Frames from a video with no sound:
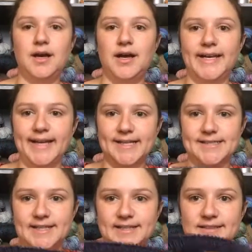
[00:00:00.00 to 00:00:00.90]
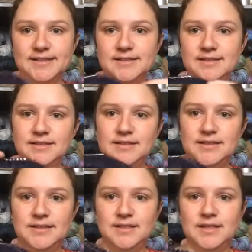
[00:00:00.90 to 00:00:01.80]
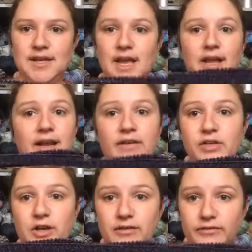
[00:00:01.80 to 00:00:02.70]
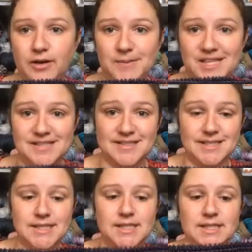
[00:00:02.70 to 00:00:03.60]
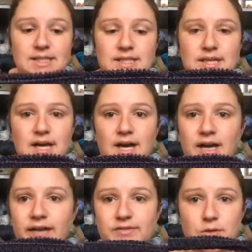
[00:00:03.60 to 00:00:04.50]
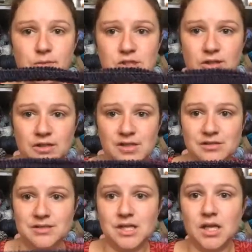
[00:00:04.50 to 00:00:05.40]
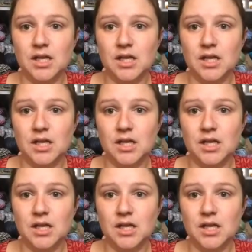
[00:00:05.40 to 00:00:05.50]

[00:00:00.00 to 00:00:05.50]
I cast on, and I haven't gotten far because I have so much on the needles.